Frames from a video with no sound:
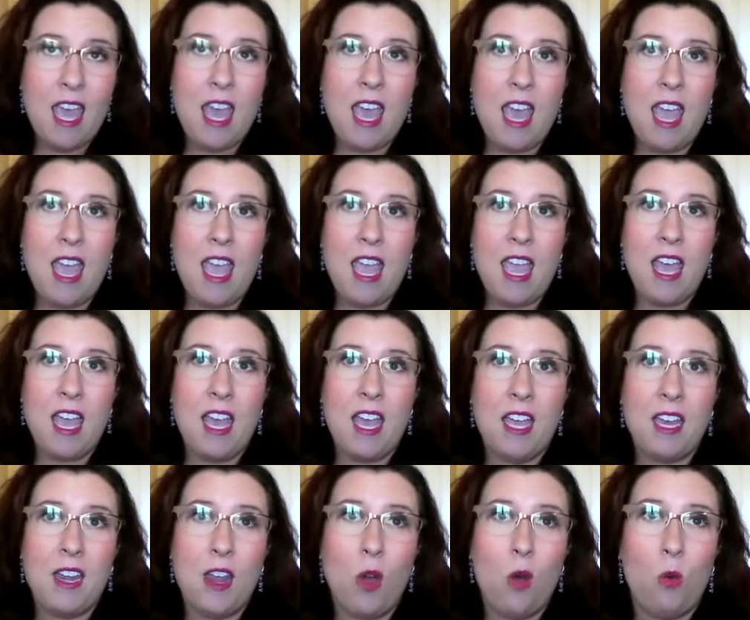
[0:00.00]

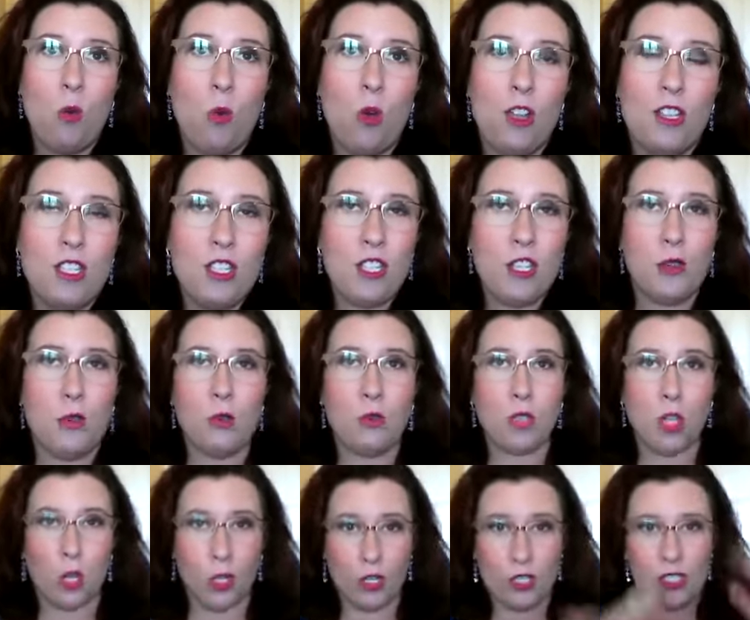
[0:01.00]
And once you
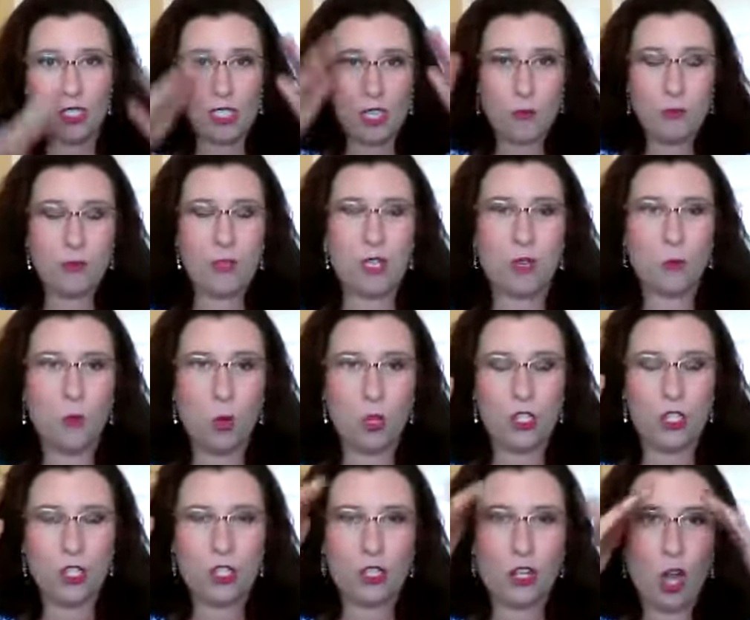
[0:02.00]
learn something,
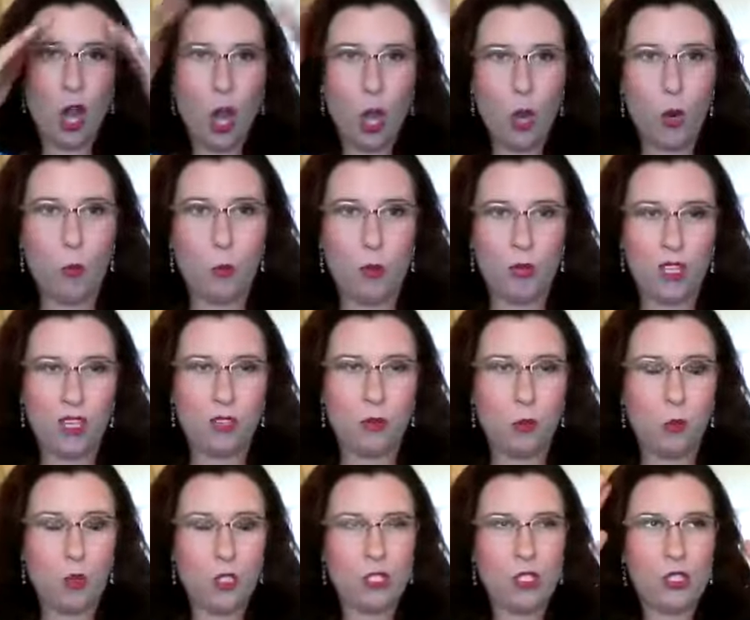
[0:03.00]
once you're open,
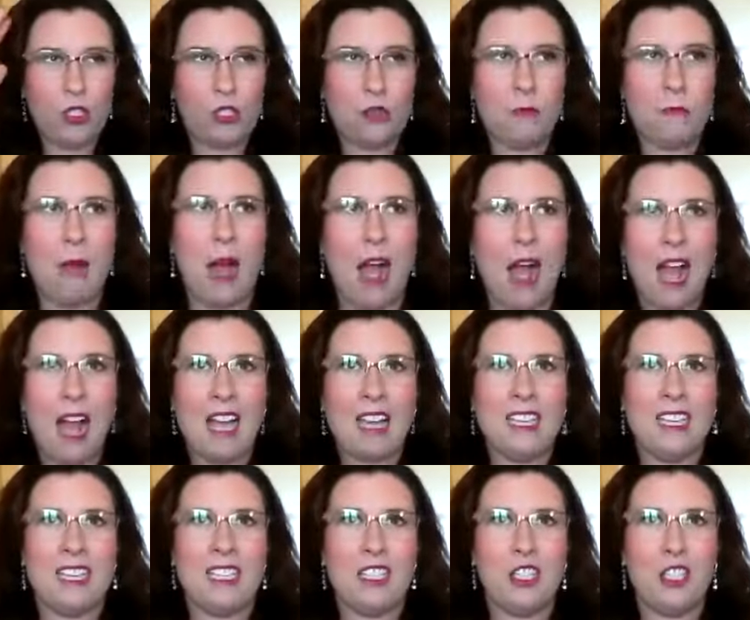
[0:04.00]
once your mind
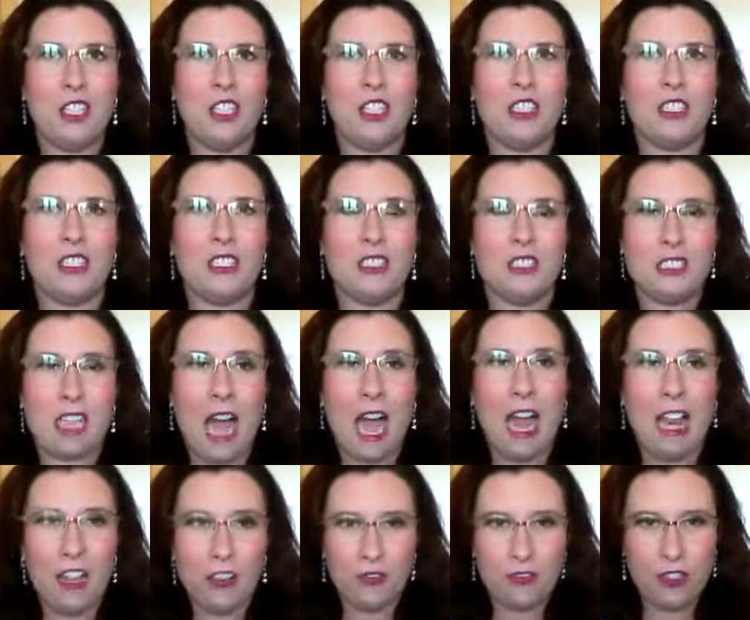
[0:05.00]
and your
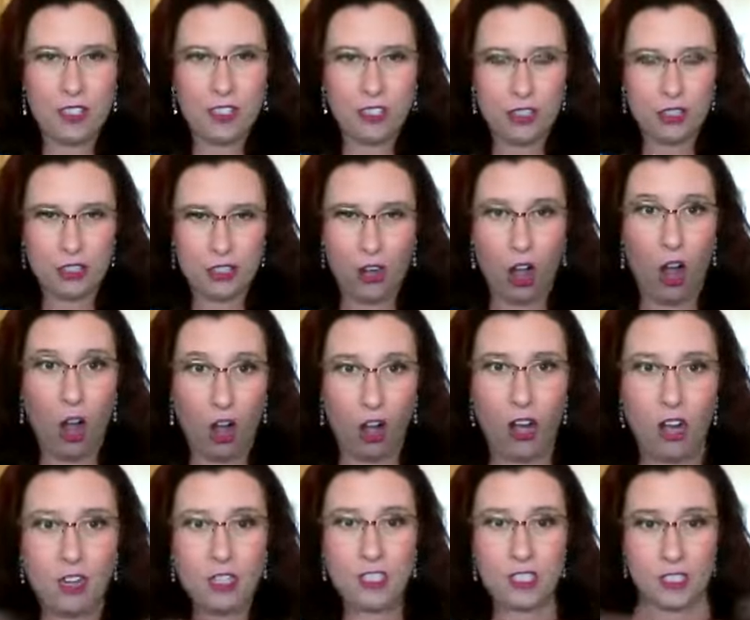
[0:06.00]
life and your
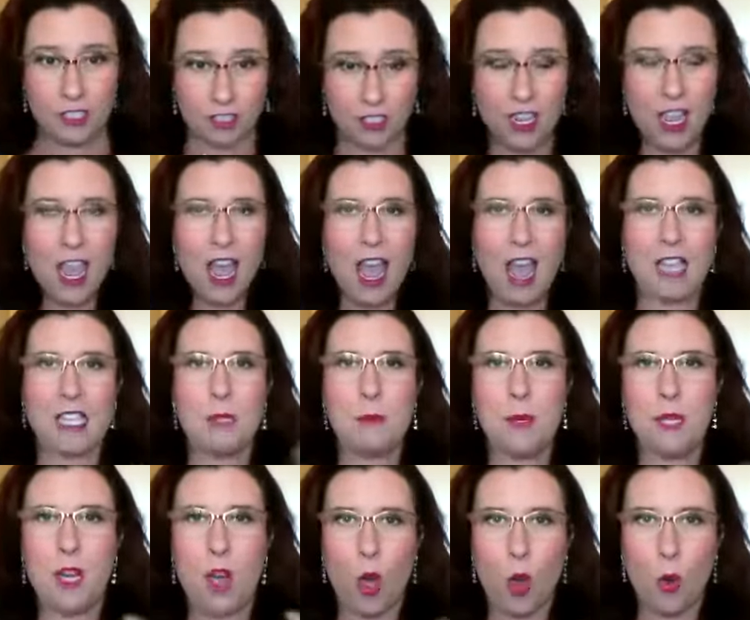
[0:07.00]
heart has
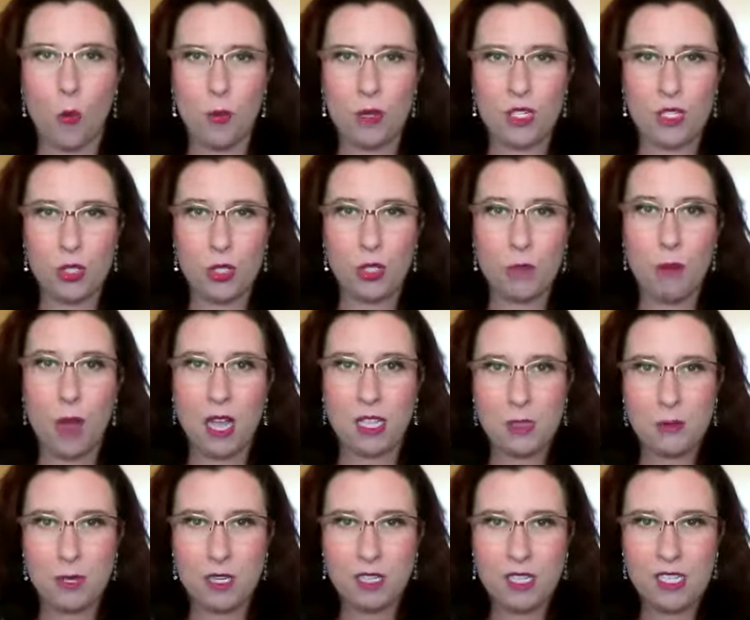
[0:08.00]
been open to the
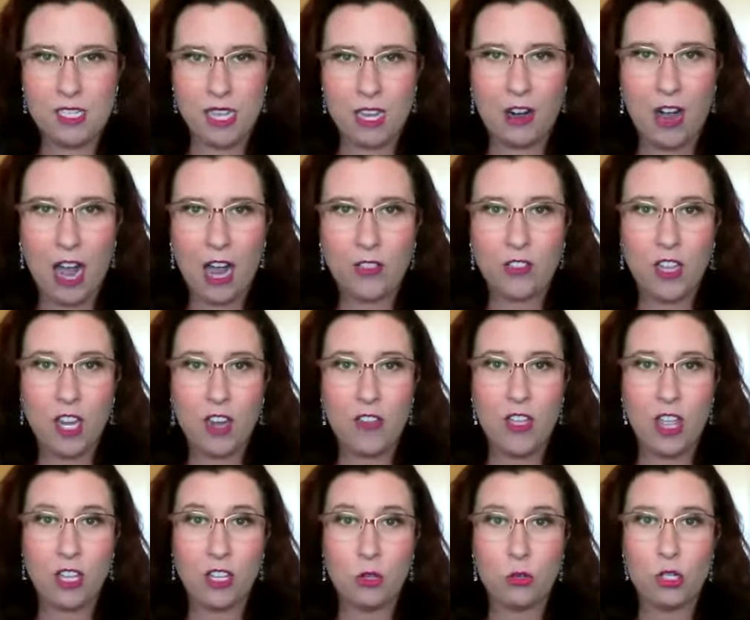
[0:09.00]
possibilities that are out there
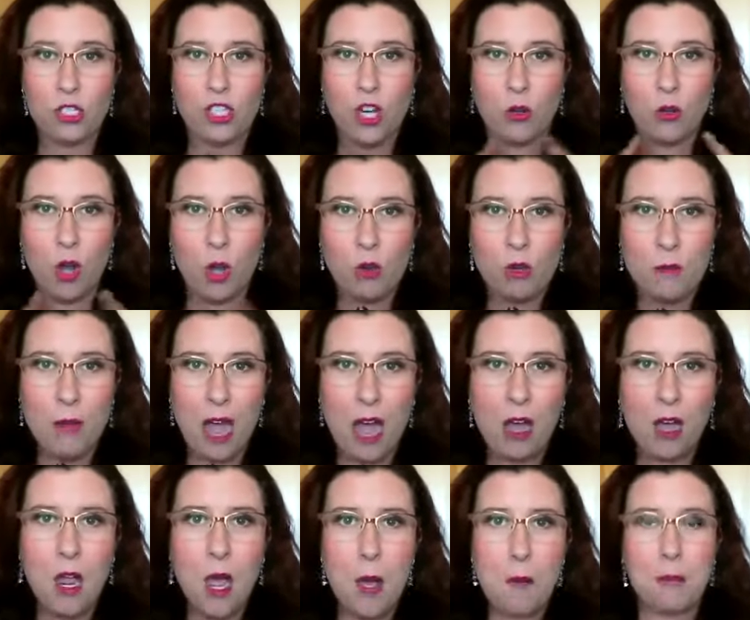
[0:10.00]
that you just don't know
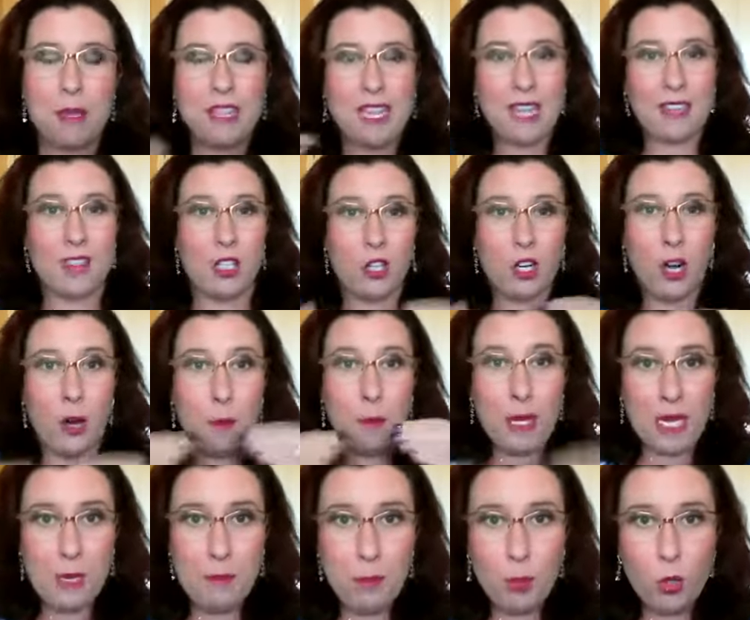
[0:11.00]
about, but that there are
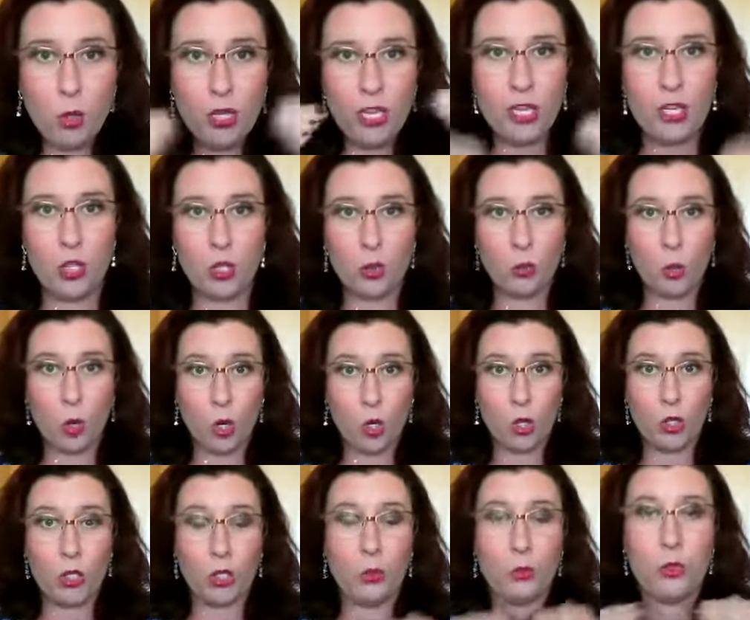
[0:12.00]
people in your
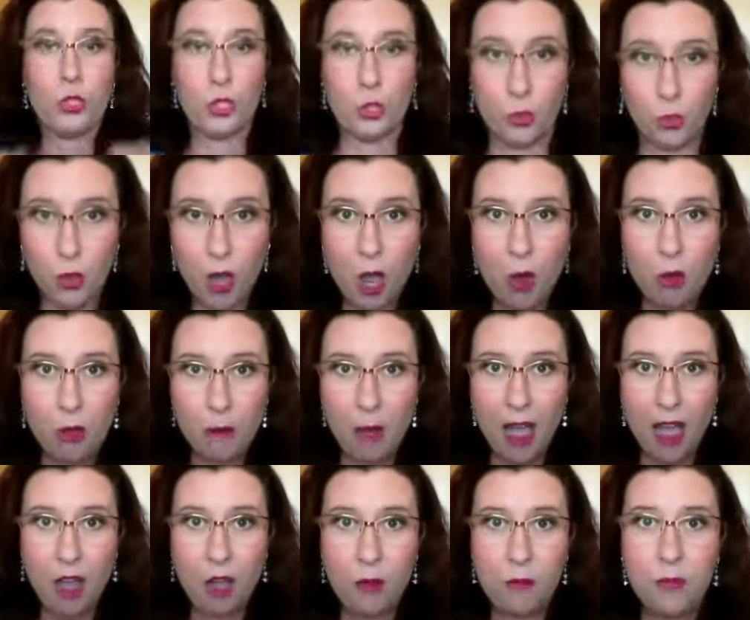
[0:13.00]
world who do know
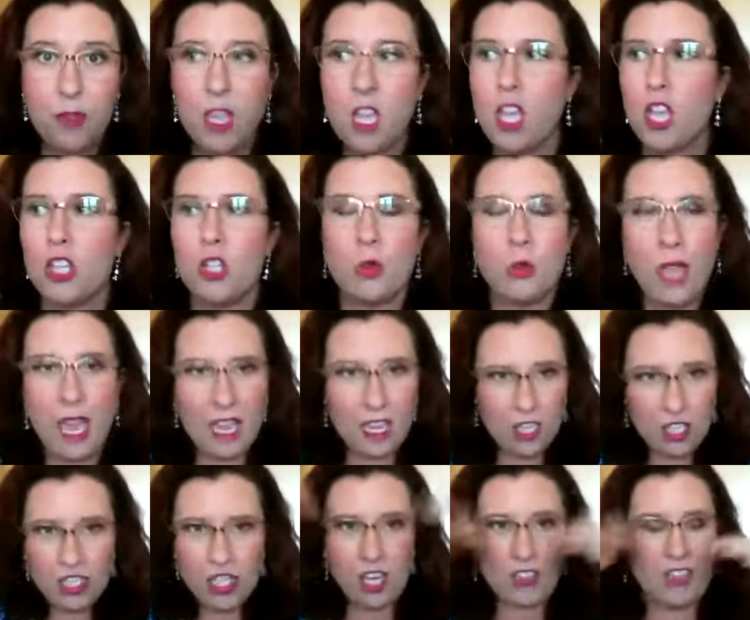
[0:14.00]
about, you can't
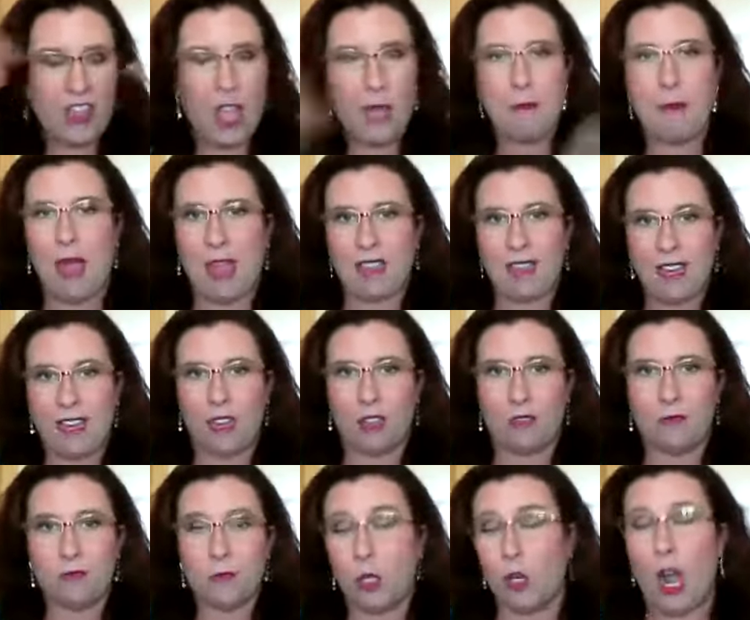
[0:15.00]
shut that back down,
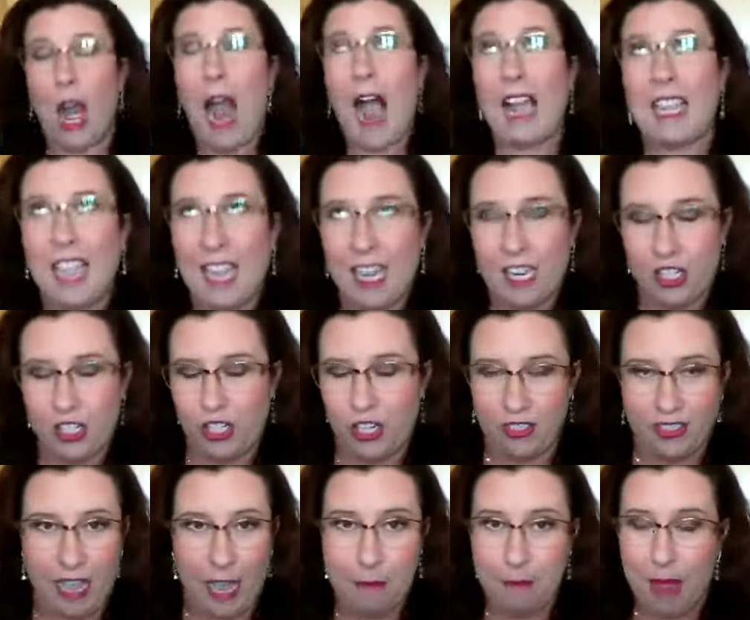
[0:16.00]
or I can't
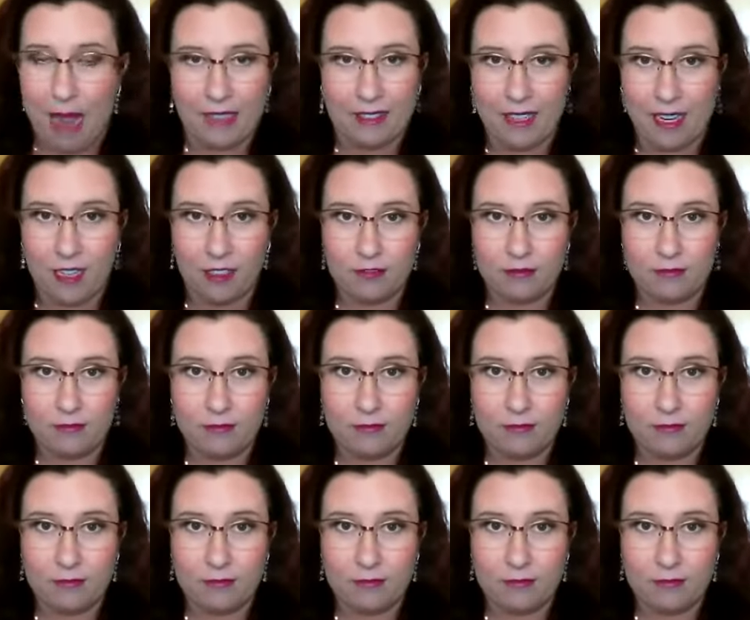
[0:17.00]
shut that back down.